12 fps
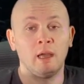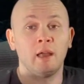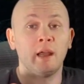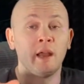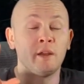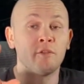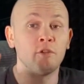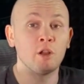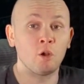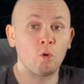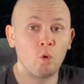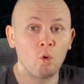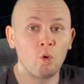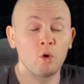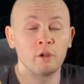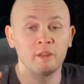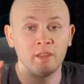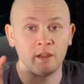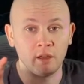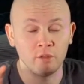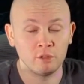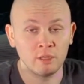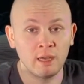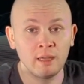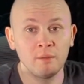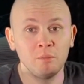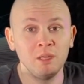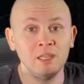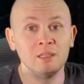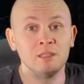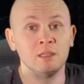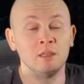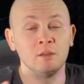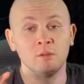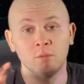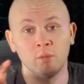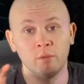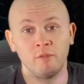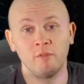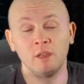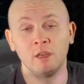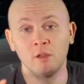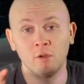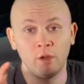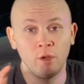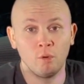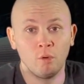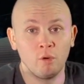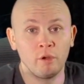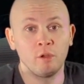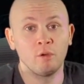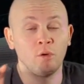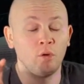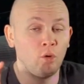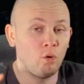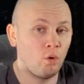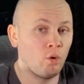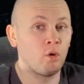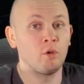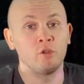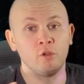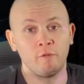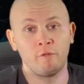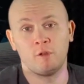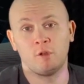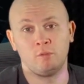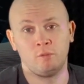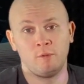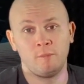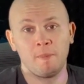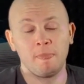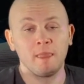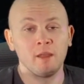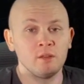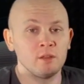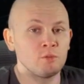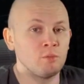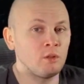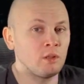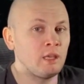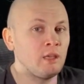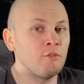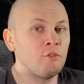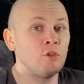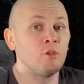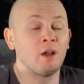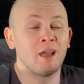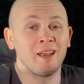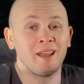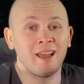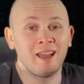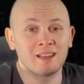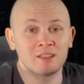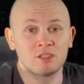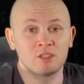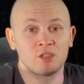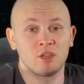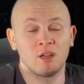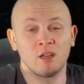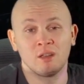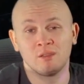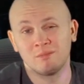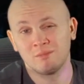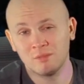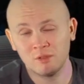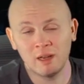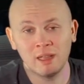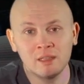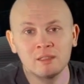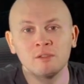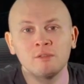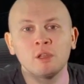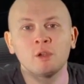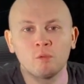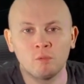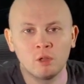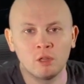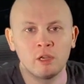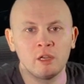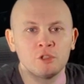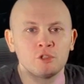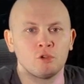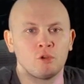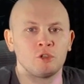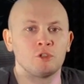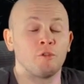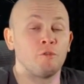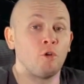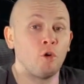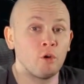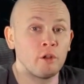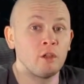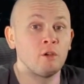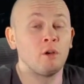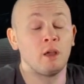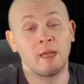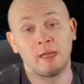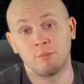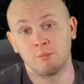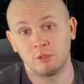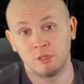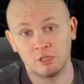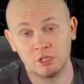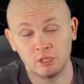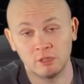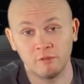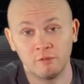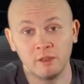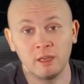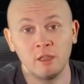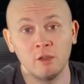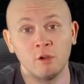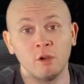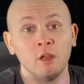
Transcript: and record the entire meeting with video and audio on your phone. This will give you an extra relatively quality source of audio and potentially video.